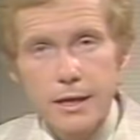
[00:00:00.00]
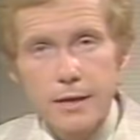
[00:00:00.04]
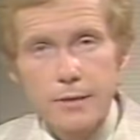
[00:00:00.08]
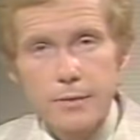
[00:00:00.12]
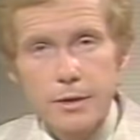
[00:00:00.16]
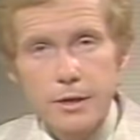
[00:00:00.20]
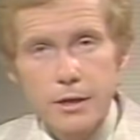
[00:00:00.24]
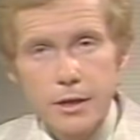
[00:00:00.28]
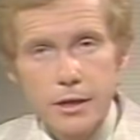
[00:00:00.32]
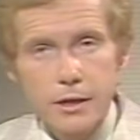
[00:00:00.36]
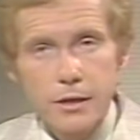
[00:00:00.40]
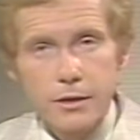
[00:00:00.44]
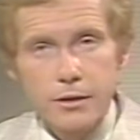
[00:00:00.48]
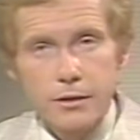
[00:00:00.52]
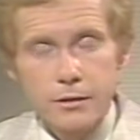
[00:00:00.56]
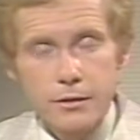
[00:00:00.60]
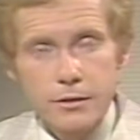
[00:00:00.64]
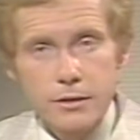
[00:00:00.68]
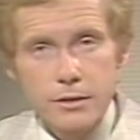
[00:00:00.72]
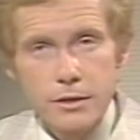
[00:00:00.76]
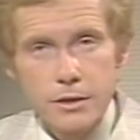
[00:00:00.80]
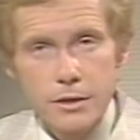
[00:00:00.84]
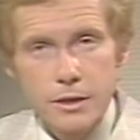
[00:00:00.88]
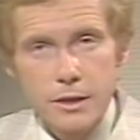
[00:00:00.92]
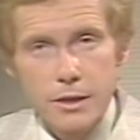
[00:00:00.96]
time in
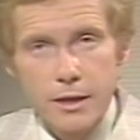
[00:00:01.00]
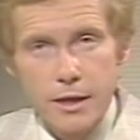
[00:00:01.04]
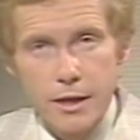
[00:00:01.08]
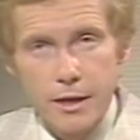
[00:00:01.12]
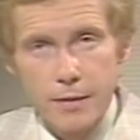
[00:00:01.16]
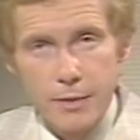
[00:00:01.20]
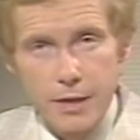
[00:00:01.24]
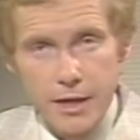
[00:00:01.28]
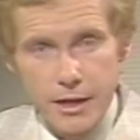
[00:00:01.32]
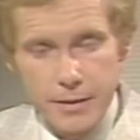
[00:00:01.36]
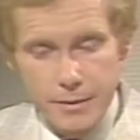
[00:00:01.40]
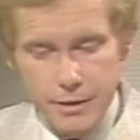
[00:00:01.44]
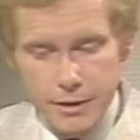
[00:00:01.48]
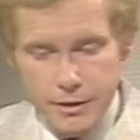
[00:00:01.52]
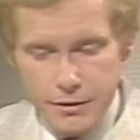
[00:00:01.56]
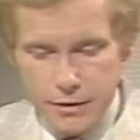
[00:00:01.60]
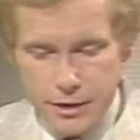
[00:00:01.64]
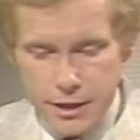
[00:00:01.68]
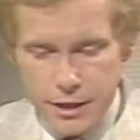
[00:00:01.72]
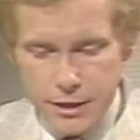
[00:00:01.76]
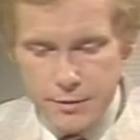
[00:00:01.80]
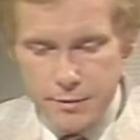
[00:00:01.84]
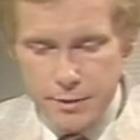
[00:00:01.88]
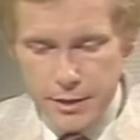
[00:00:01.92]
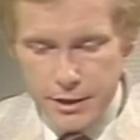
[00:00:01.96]
years I've been able to
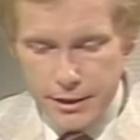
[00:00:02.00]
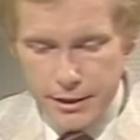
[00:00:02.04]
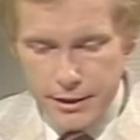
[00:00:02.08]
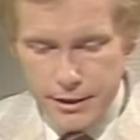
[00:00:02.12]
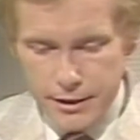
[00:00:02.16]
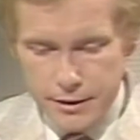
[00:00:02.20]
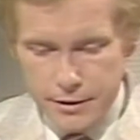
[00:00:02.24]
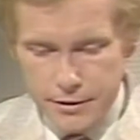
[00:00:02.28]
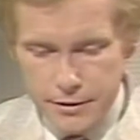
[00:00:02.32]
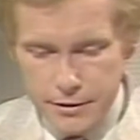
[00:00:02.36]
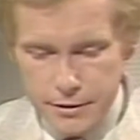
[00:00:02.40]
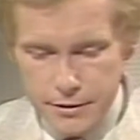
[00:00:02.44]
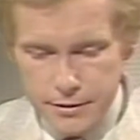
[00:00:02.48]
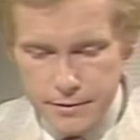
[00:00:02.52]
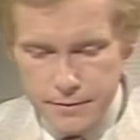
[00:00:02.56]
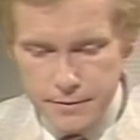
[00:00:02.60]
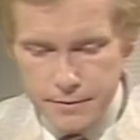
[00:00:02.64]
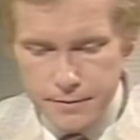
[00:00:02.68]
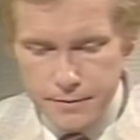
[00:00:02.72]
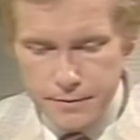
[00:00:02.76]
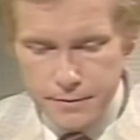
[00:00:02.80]
cross my legs.